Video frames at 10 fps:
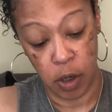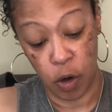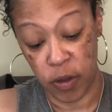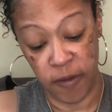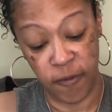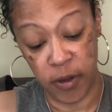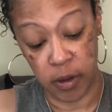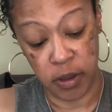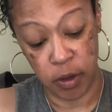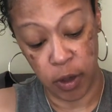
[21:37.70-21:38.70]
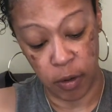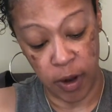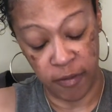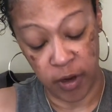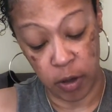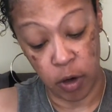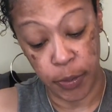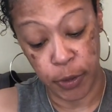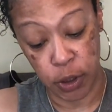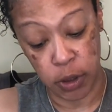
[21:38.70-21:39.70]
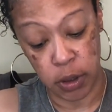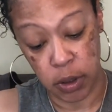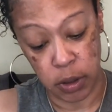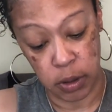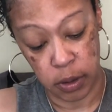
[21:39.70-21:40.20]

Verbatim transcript: or they feel as though they don't have any other options.